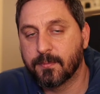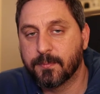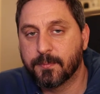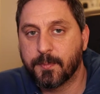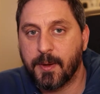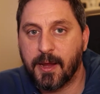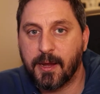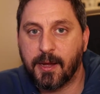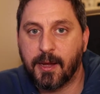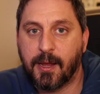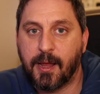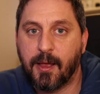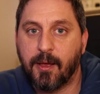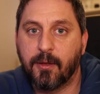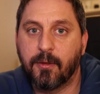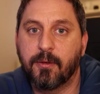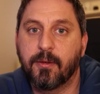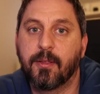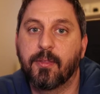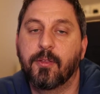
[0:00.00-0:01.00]
bank
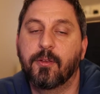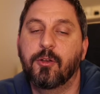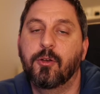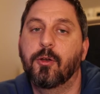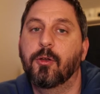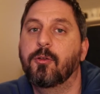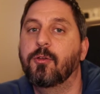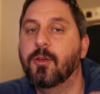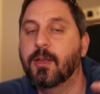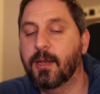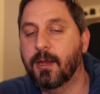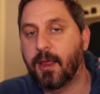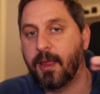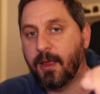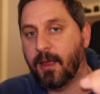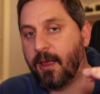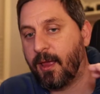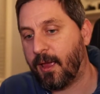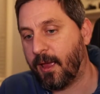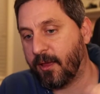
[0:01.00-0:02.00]
account, and then you can
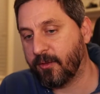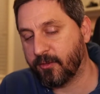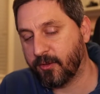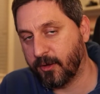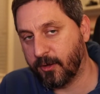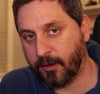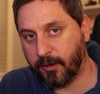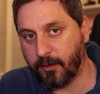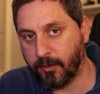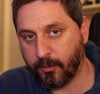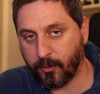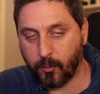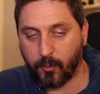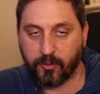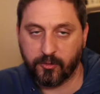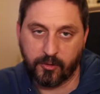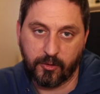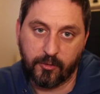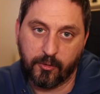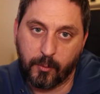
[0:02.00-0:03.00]
ask it any of the
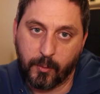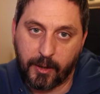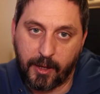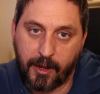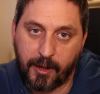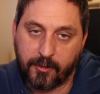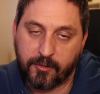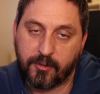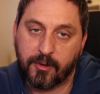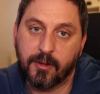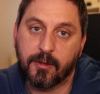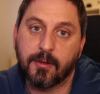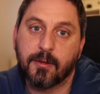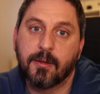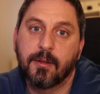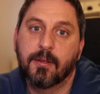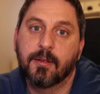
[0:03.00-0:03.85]
questions you want to ask it,